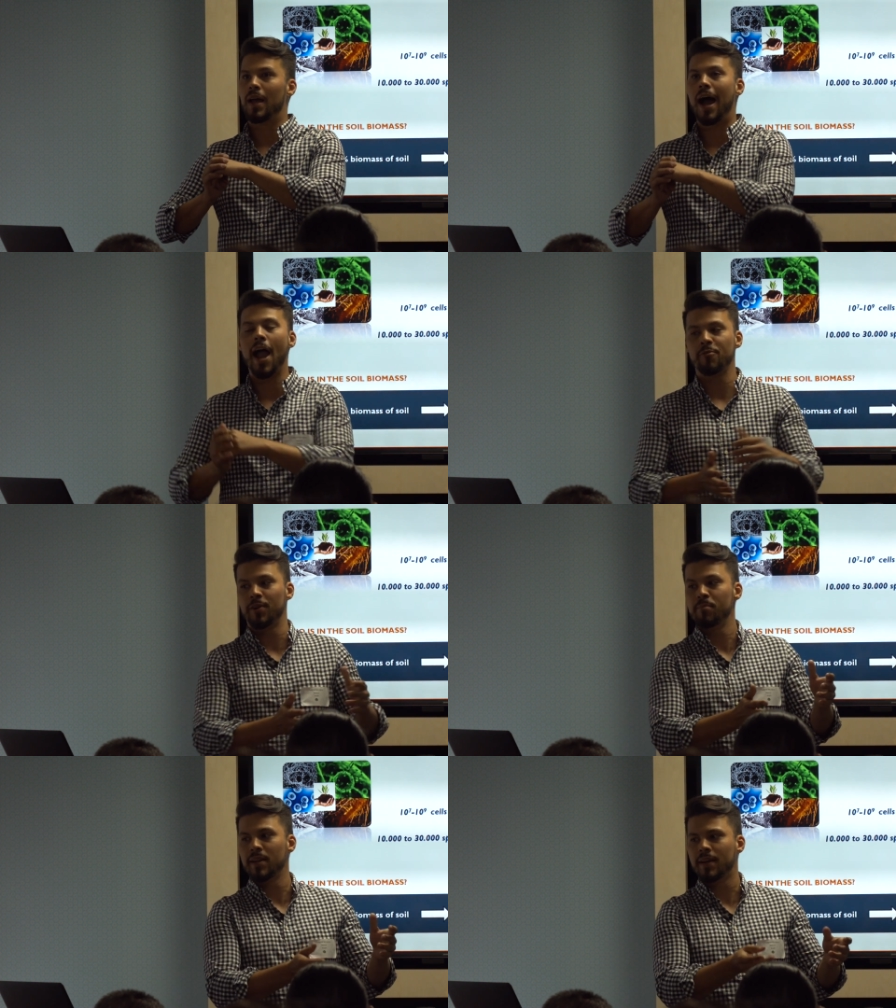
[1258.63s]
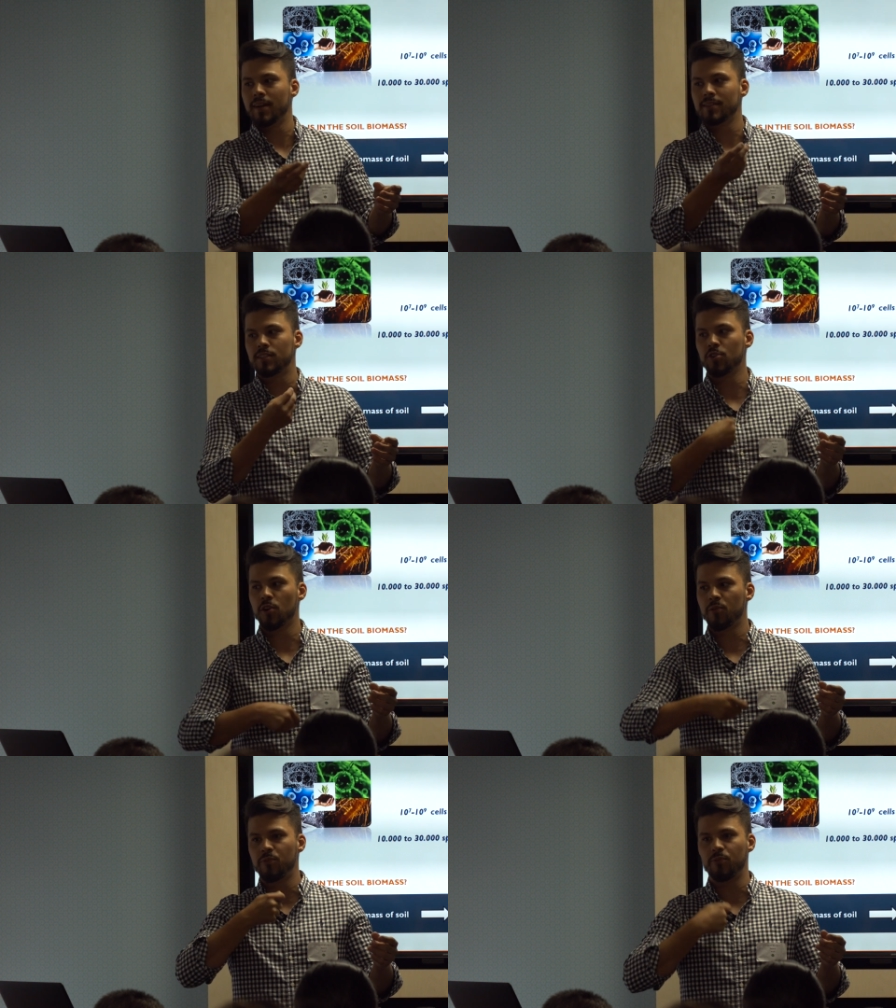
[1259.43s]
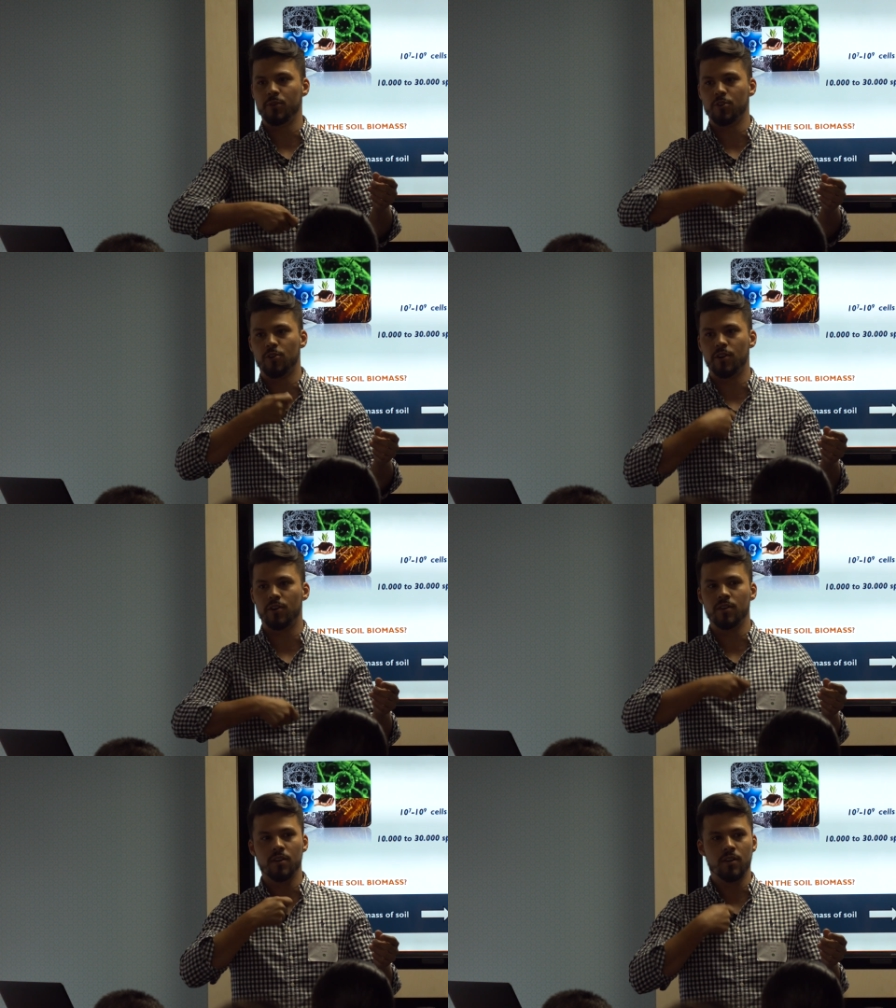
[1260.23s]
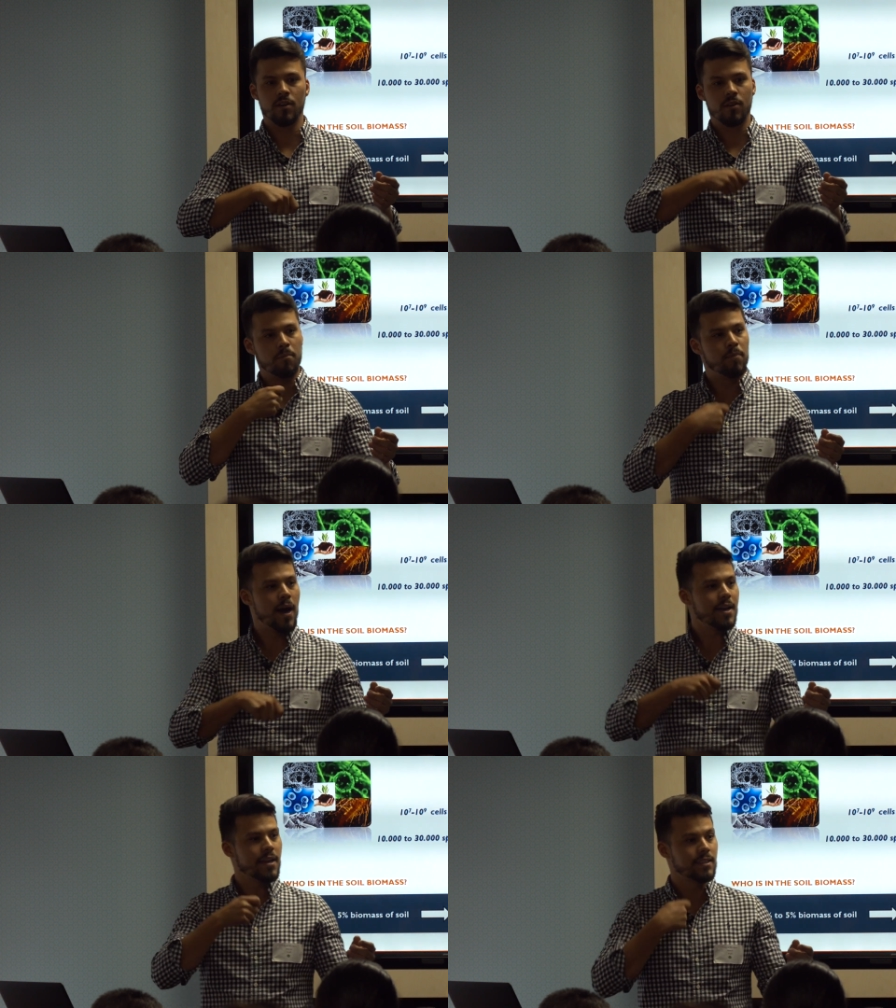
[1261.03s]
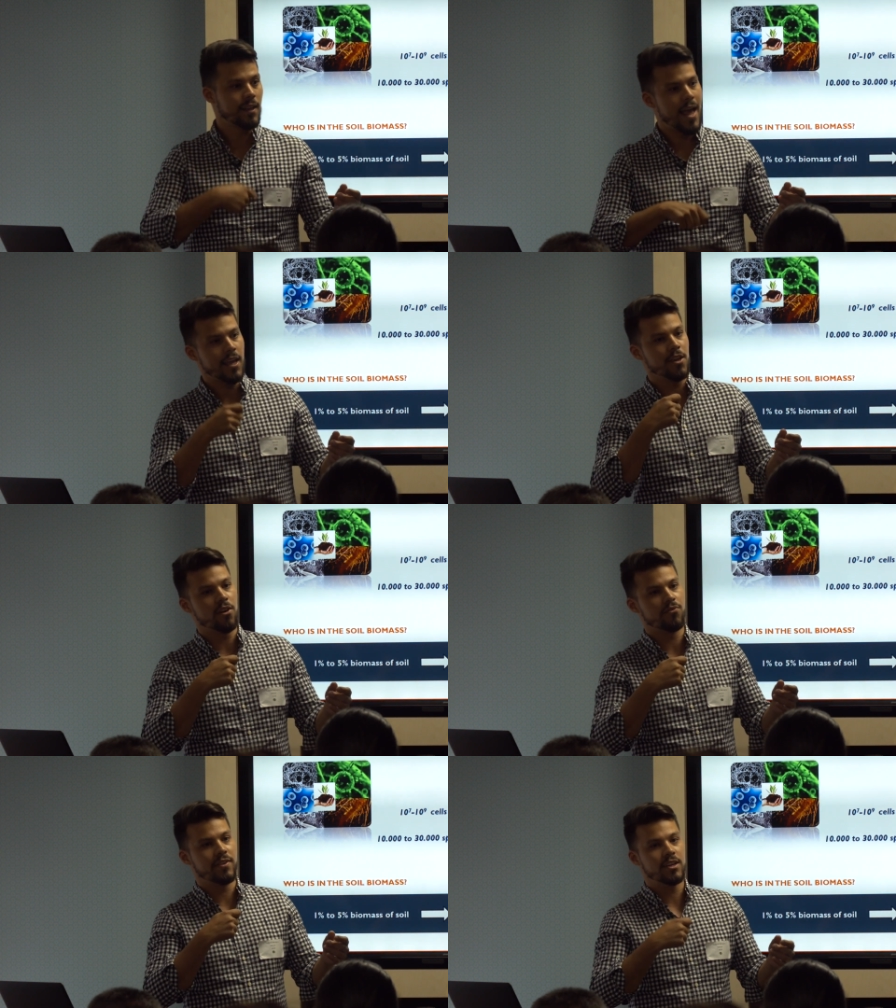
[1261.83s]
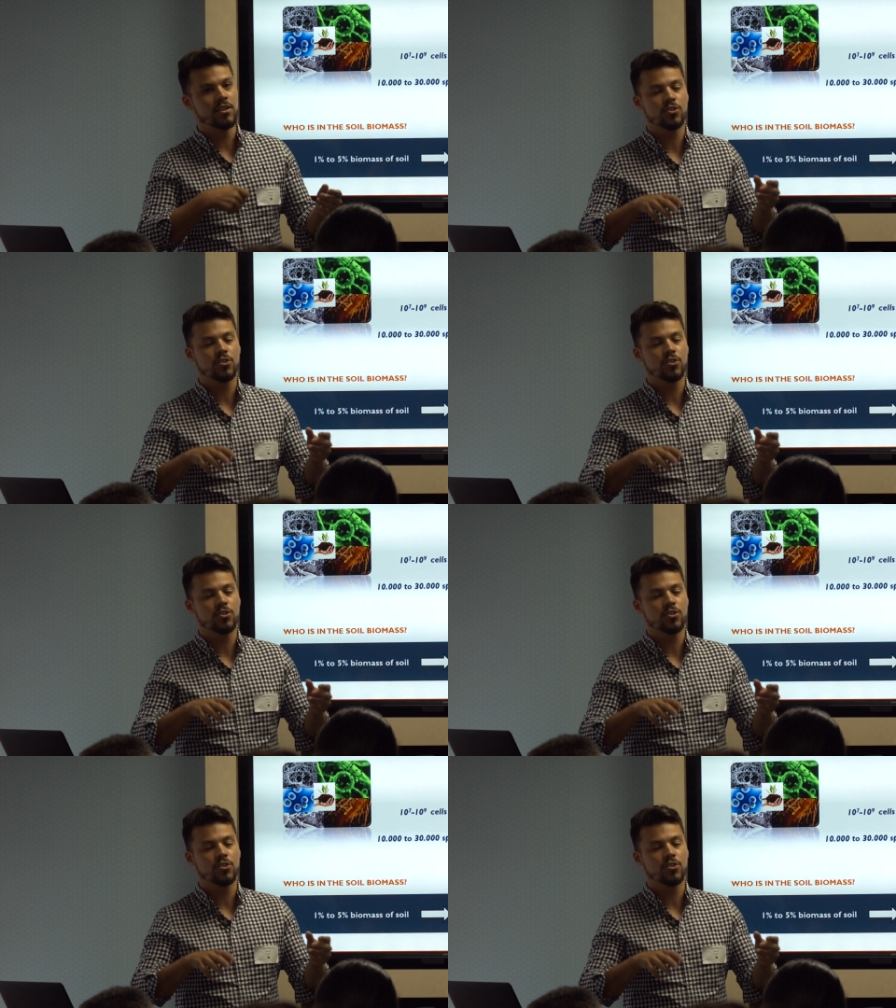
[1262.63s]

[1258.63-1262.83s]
iron because your, your body is lacking of it.